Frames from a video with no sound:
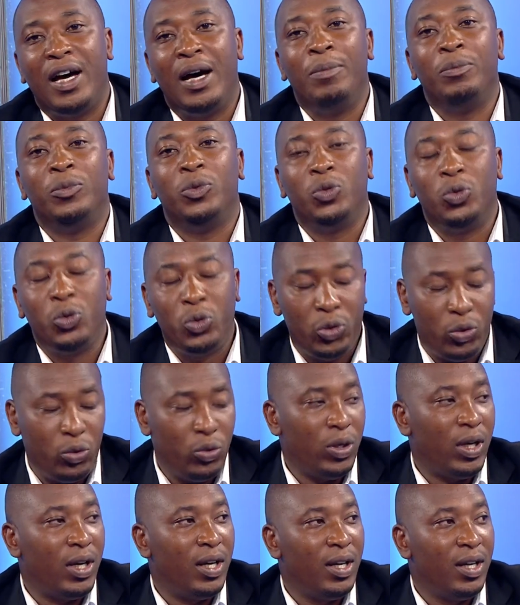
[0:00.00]
I'm too
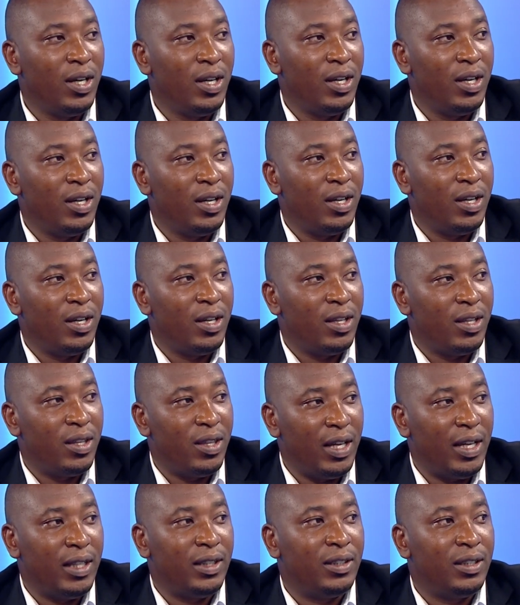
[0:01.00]
sure
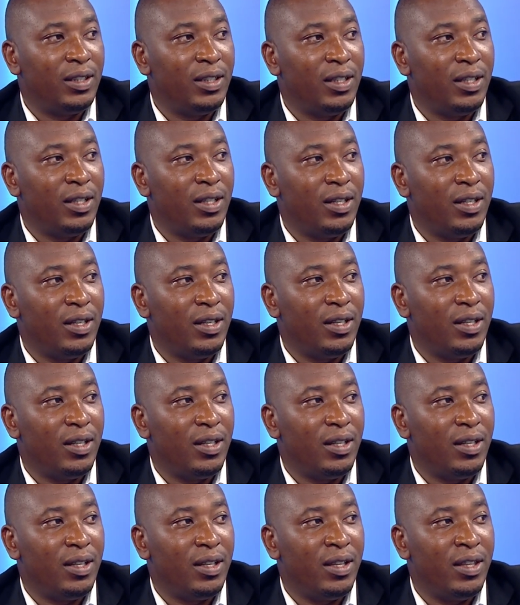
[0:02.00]
that
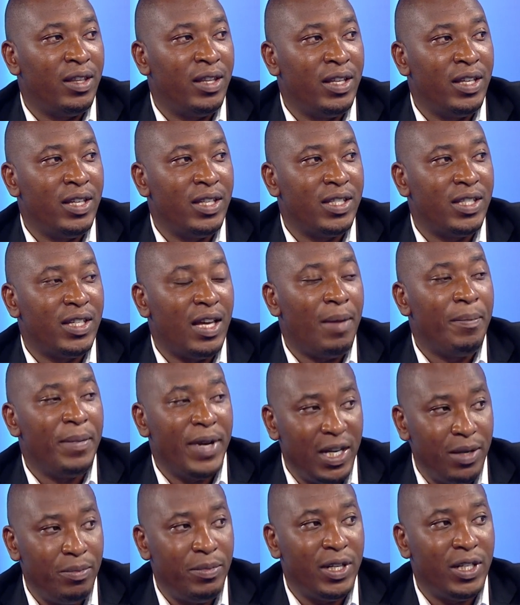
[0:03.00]
this
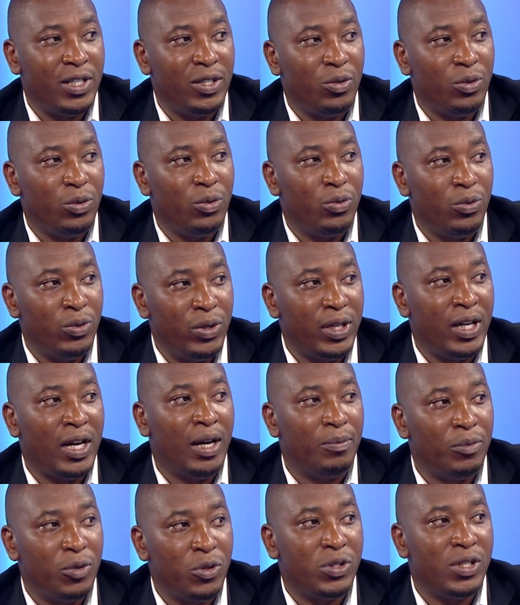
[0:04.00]
amendment will
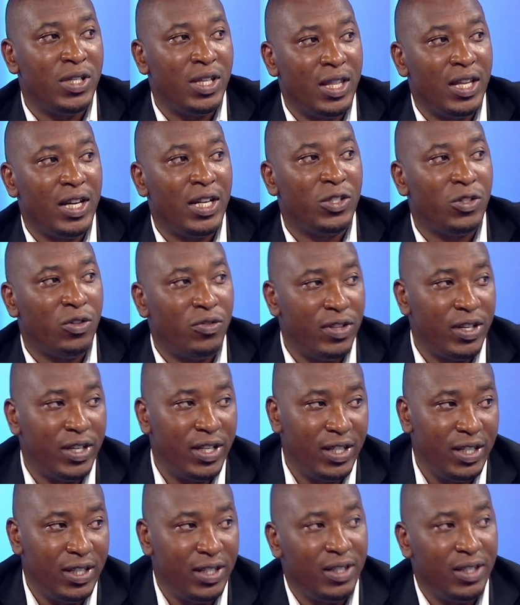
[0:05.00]
come to see the light of the day.